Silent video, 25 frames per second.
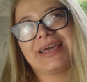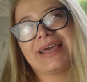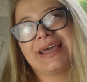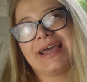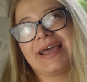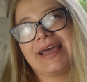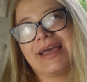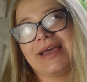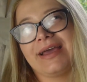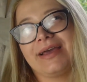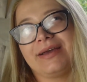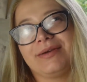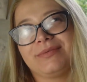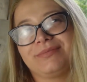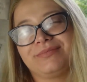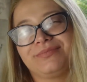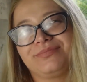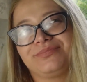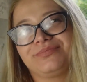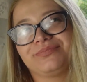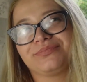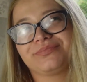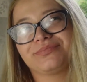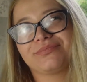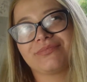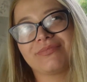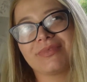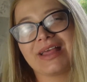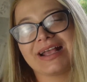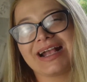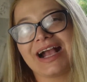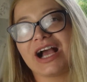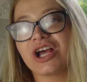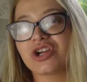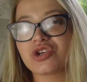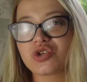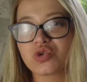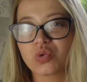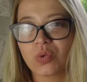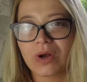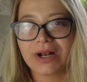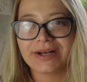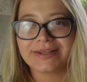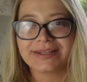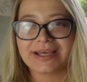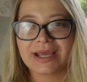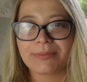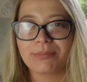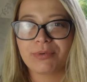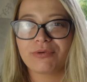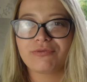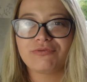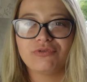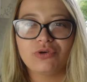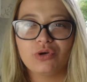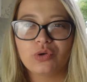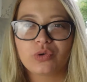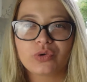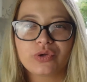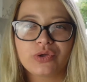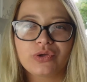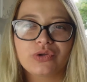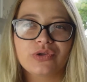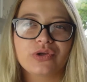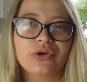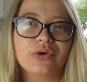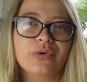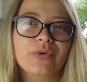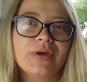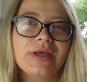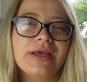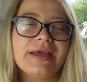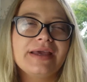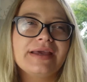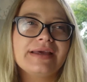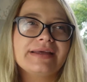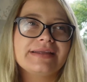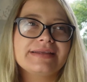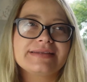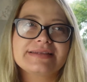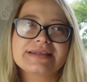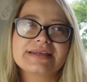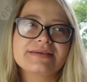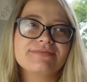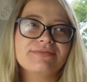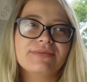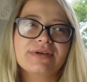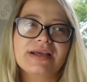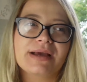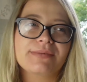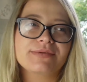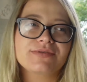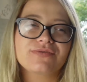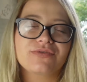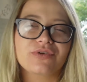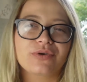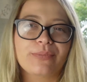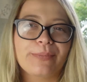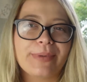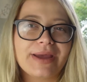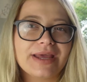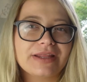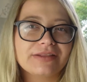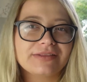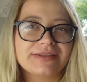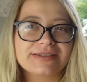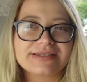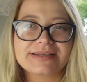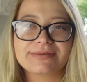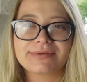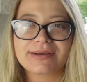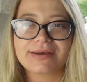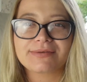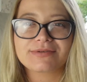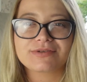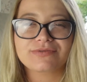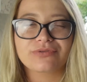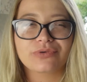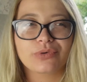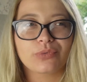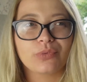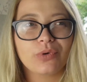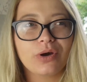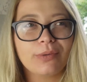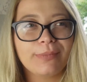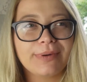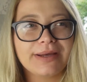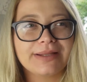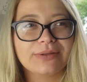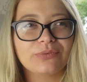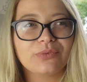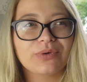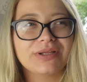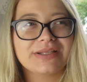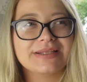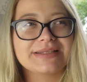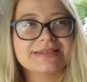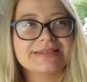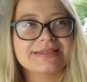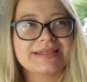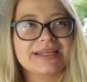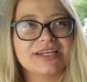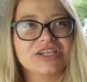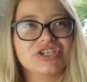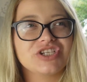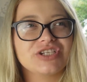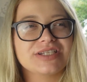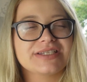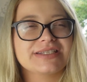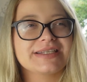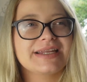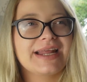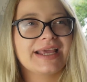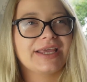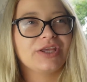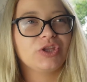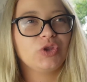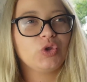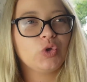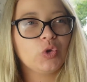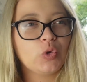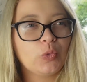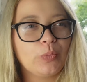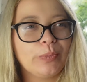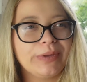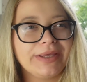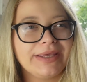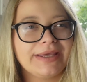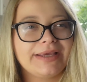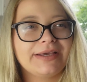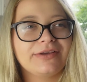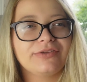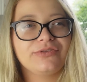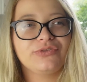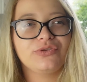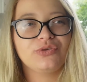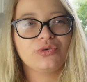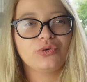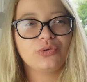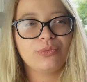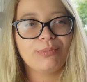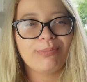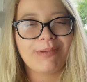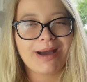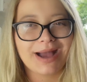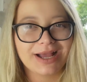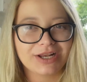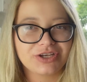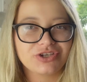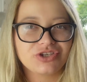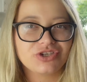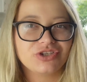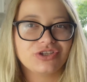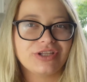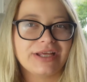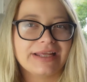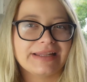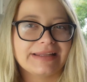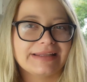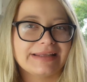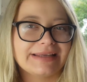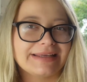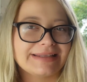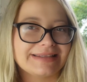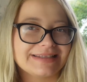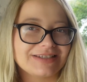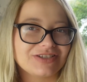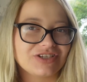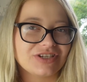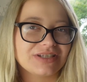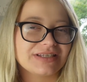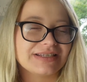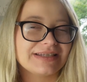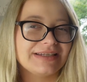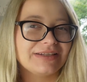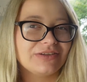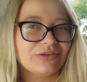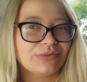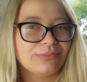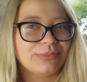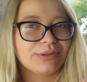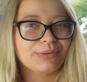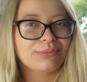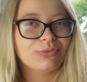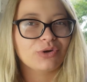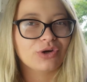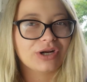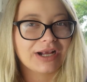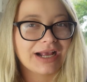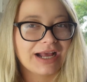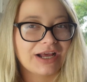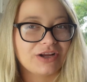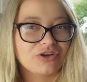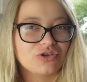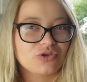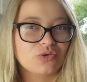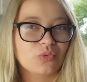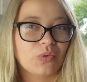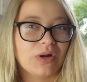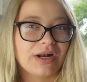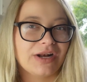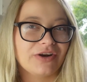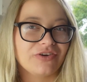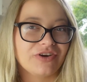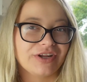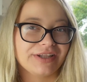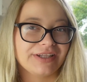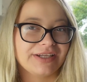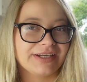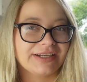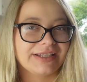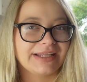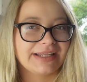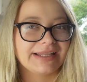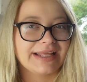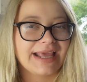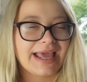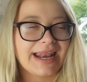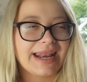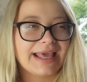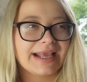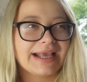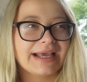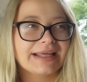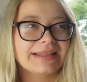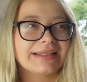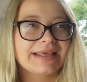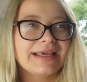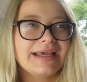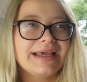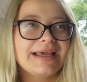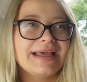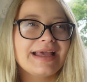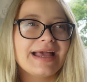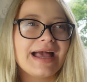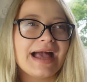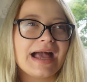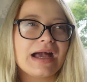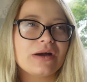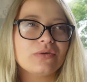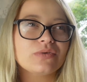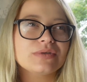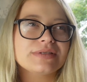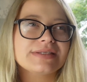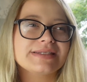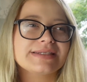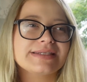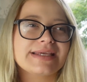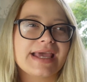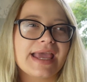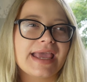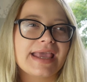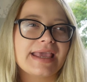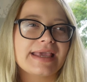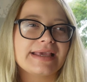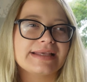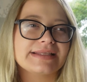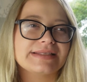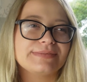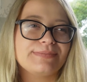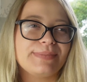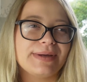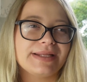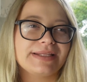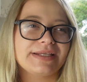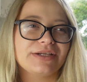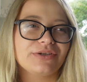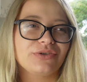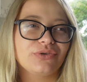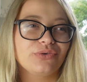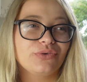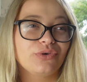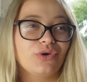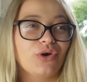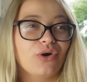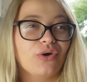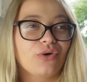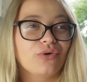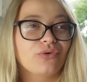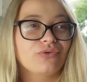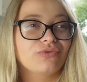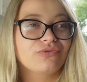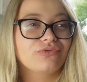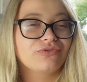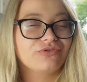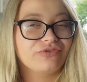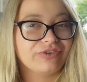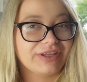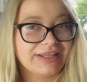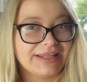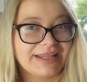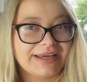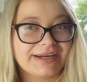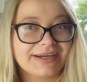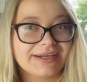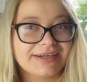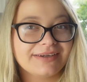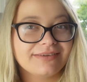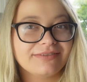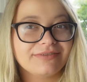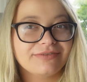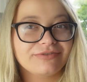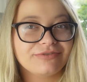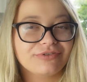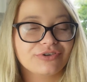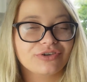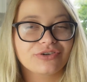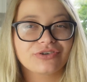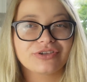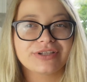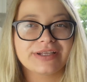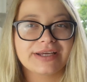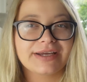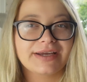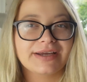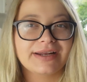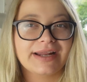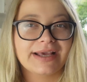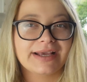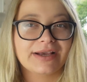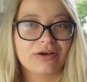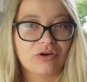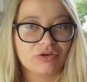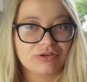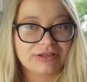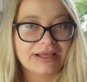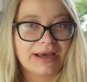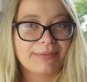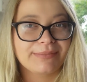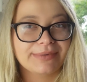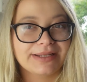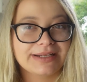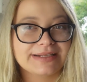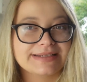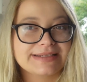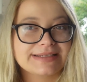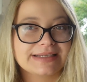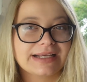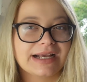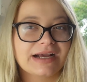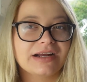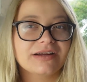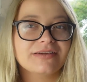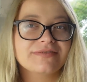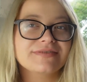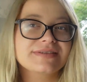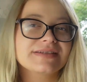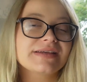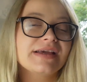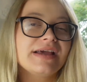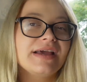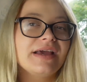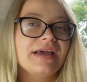a casual type of look, you know. The same comes for men, the same comes for women. When it's like just like too big, too much, then it's just a little bit more casual rather than elegant. I would say it's better to go thinner for the like autumnal scarves